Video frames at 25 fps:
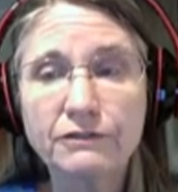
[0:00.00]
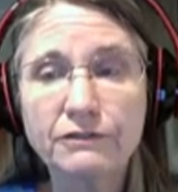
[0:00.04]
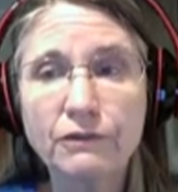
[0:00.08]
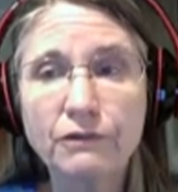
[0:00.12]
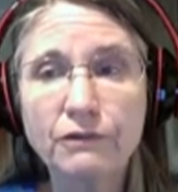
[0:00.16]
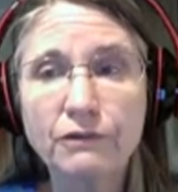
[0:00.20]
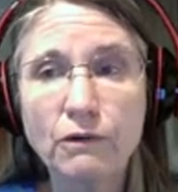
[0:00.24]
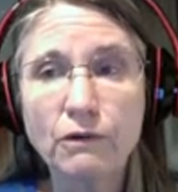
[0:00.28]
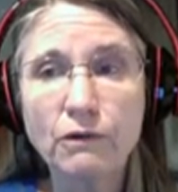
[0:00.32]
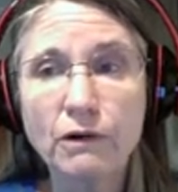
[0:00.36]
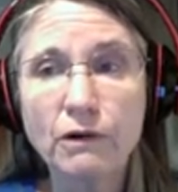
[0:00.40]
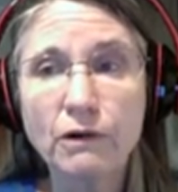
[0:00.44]

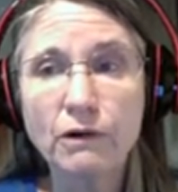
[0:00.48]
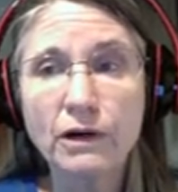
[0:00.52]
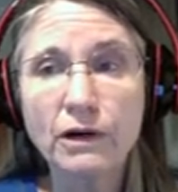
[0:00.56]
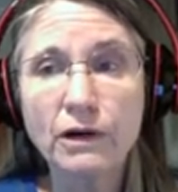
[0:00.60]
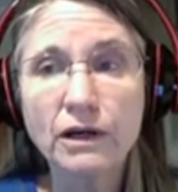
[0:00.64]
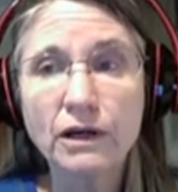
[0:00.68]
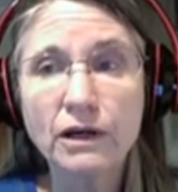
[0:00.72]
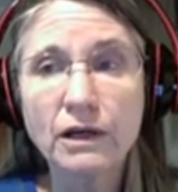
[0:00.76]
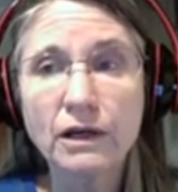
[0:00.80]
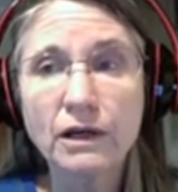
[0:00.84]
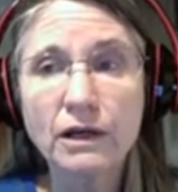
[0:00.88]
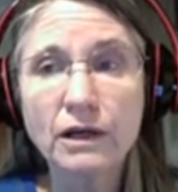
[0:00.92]

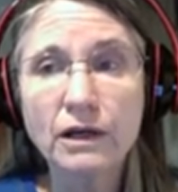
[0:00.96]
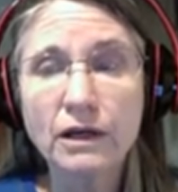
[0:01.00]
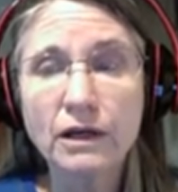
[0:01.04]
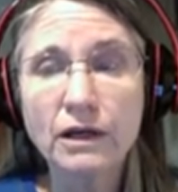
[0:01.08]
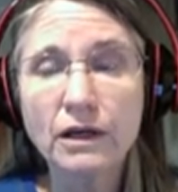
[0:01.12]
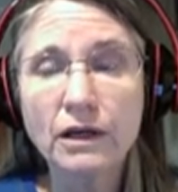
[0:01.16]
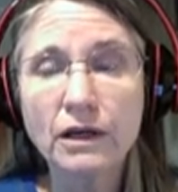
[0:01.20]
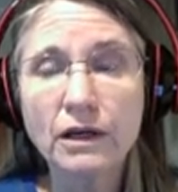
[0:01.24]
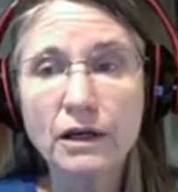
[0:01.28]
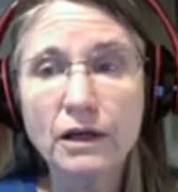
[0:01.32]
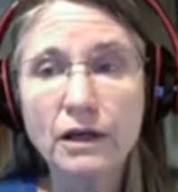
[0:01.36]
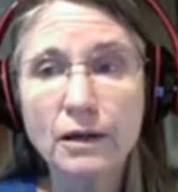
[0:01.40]
for
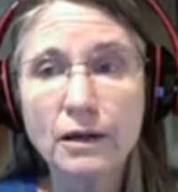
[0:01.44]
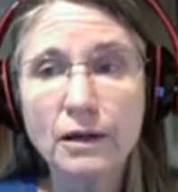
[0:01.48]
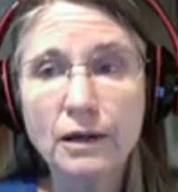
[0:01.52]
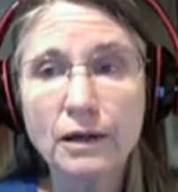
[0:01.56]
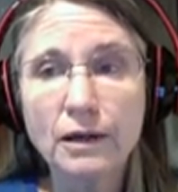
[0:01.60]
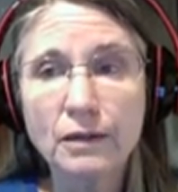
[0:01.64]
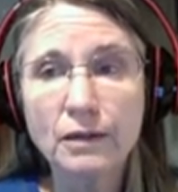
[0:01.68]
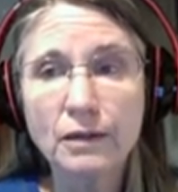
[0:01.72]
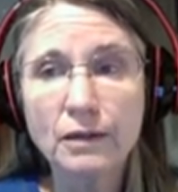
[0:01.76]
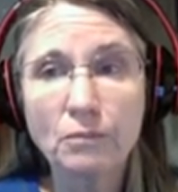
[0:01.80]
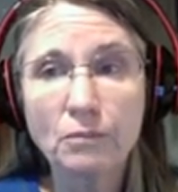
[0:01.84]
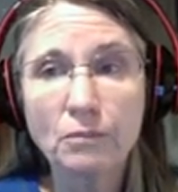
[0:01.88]

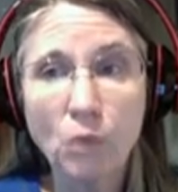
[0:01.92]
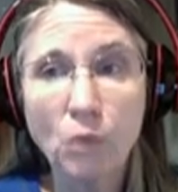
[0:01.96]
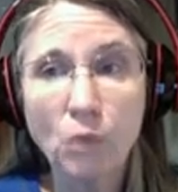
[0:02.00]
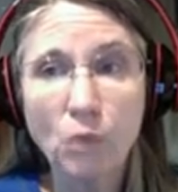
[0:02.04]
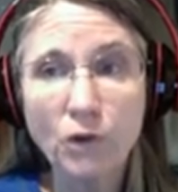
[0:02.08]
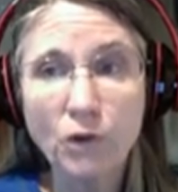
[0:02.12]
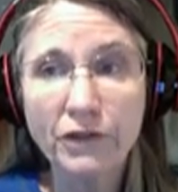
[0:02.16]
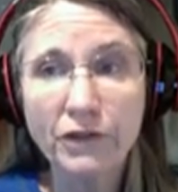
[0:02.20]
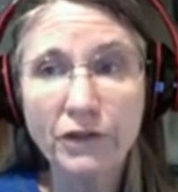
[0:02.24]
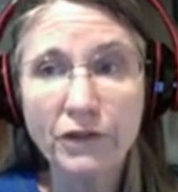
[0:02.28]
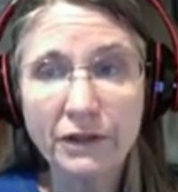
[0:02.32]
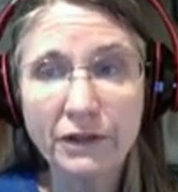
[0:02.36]

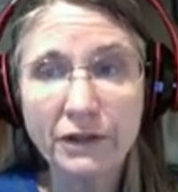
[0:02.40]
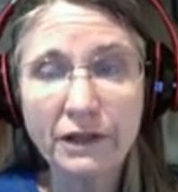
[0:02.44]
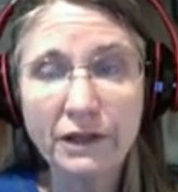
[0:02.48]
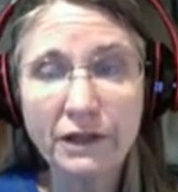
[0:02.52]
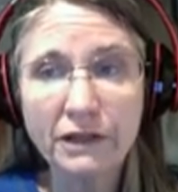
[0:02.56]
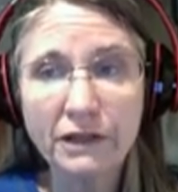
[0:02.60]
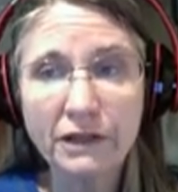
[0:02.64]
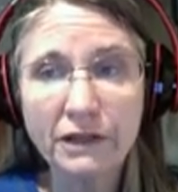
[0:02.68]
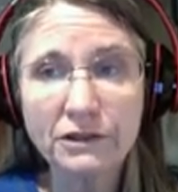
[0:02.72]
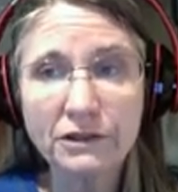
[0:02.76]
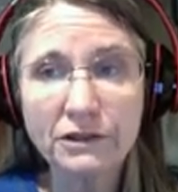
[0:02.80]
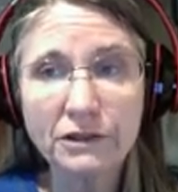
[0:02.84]
more than
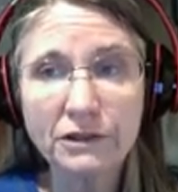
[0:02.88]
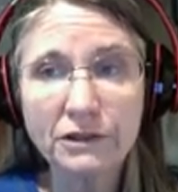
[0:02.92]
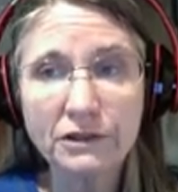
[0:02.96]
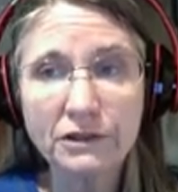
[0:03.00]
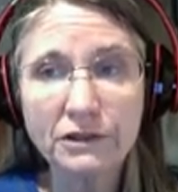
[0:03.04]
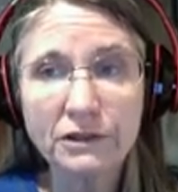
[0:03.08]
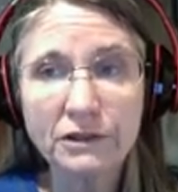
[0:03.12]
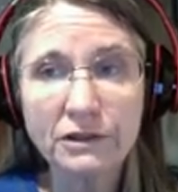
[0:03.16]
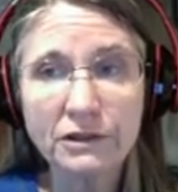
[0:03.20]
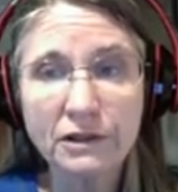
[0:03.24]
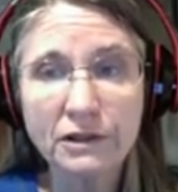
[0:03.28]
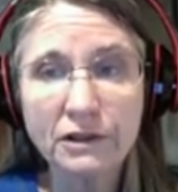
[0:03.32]
this.
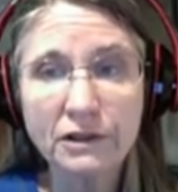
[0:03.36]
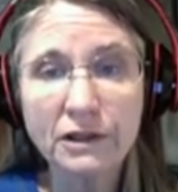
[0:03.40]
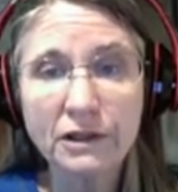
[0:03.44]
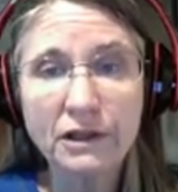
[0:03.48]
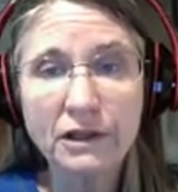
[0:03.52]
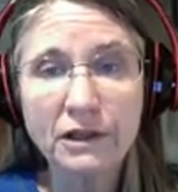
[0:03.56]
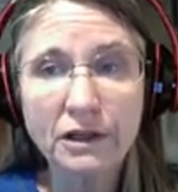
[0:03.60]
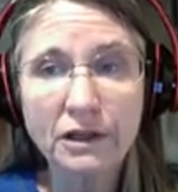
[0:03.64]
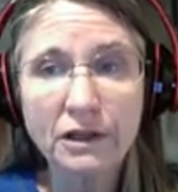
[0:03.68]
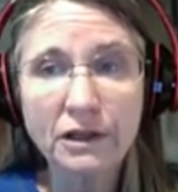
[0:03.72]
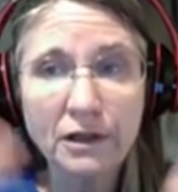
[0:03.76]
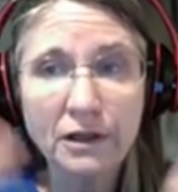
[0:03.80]

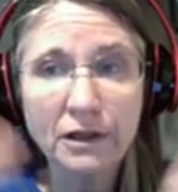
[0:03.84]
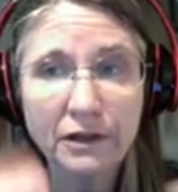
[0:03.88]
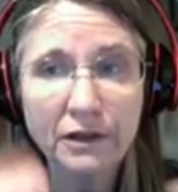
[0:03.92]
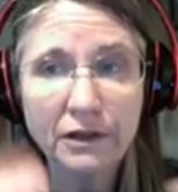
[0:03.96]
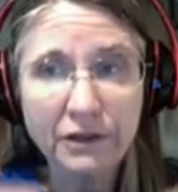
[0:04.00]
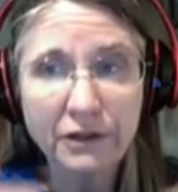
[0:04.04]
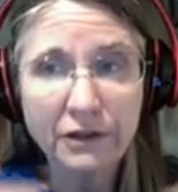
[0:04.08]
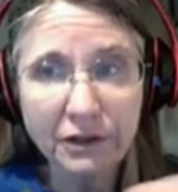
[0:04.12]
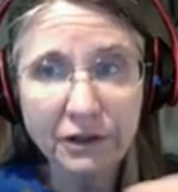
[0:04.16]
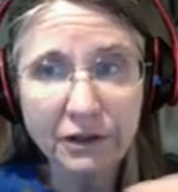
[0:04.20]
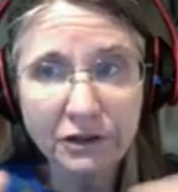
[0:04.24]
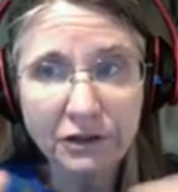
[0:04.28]

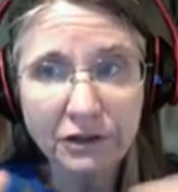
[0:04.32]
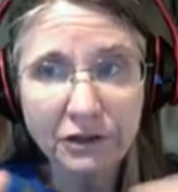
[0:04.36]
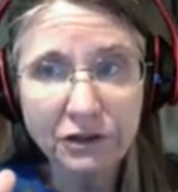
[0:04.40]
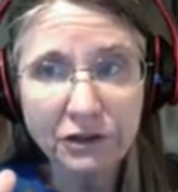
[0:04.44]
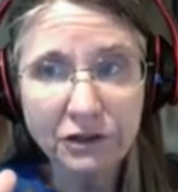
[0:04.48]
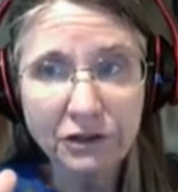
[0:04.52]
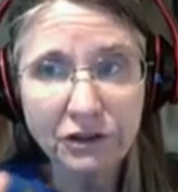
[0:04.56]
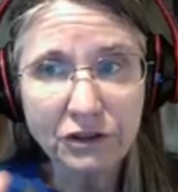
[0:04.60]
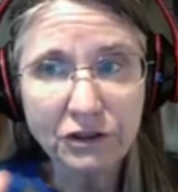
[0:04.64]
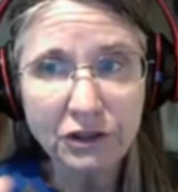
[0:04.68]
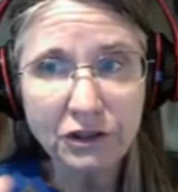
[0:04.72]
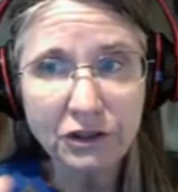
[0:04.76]
This is
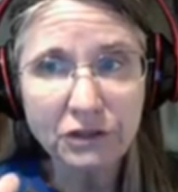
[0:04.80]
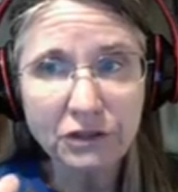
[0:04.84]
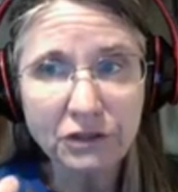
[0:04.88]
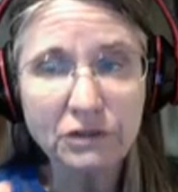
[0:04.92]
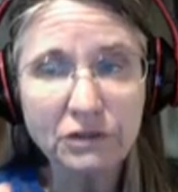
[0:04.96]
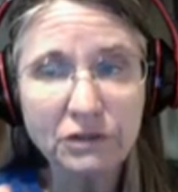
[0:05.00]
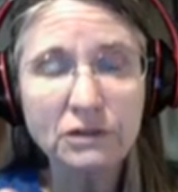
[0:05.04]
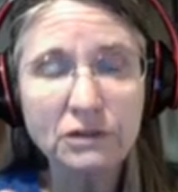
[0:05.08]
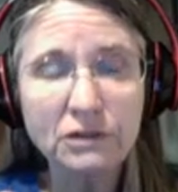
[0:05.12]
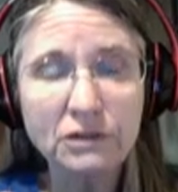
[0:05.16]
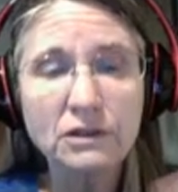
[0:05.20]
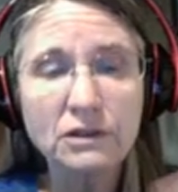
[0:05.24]
just
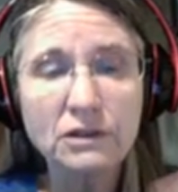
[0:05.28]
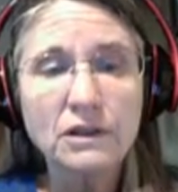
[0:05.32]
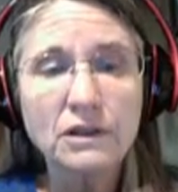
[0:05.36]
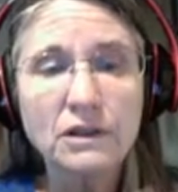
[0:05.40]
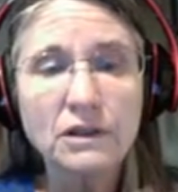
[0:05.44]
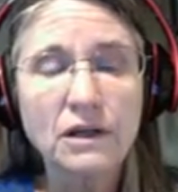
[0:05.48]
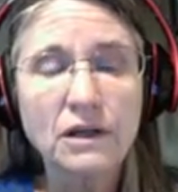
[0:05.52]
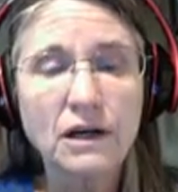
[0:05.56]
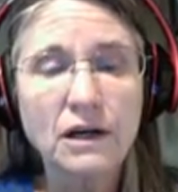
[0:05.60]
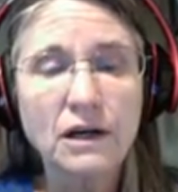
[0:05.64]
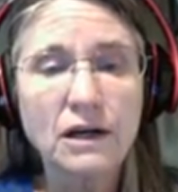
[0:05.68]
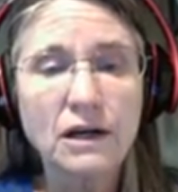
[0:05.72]

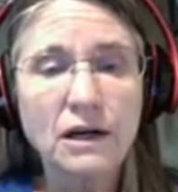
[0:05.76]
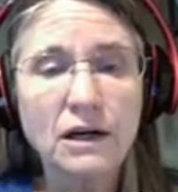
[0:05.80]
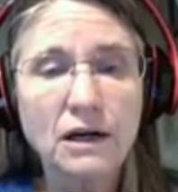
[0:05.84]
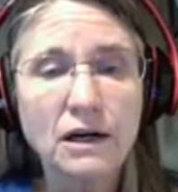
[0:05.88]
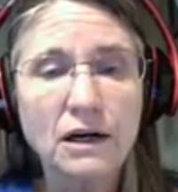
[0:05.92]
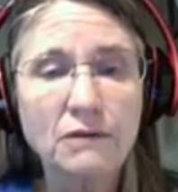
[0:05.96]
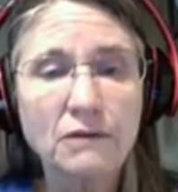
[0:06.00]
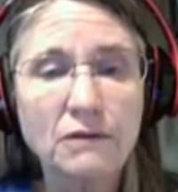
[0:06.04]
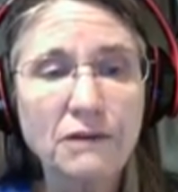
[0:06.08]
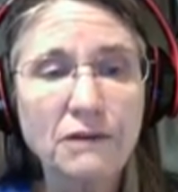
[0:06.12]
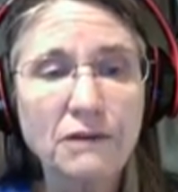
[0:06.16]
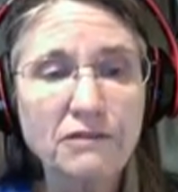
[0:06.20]

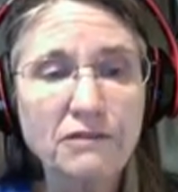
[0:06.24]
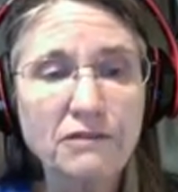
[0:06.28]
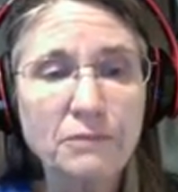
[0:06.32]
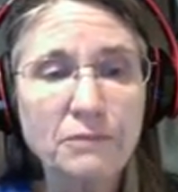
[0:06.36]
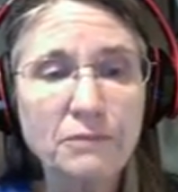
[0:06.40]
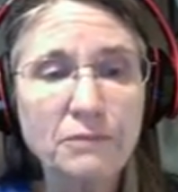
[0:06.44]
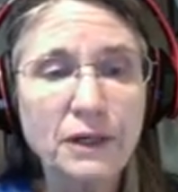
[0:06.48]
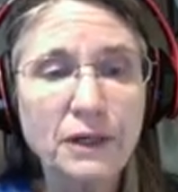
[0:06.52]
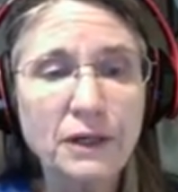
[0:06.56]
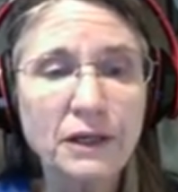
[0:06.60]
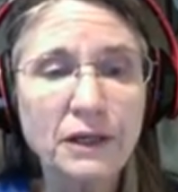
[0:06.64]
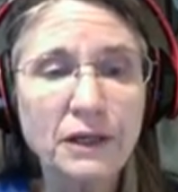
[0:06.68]
a rough
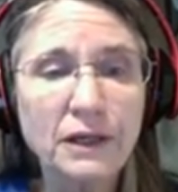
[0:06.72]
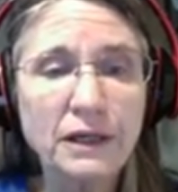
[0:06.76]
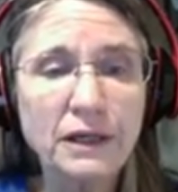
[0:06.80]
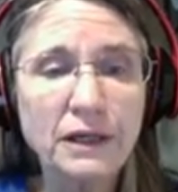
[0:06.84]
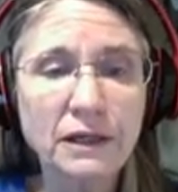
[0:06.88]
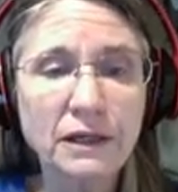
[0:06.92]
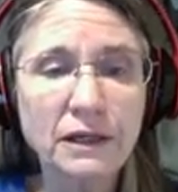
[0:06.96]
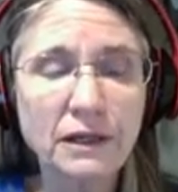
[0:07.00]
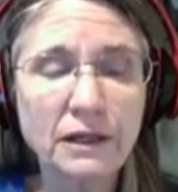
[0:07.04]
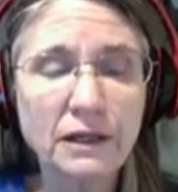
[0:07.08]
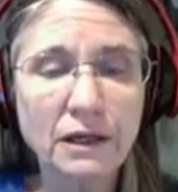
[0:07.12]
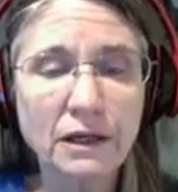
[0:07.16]

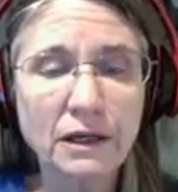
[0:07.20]
beginning.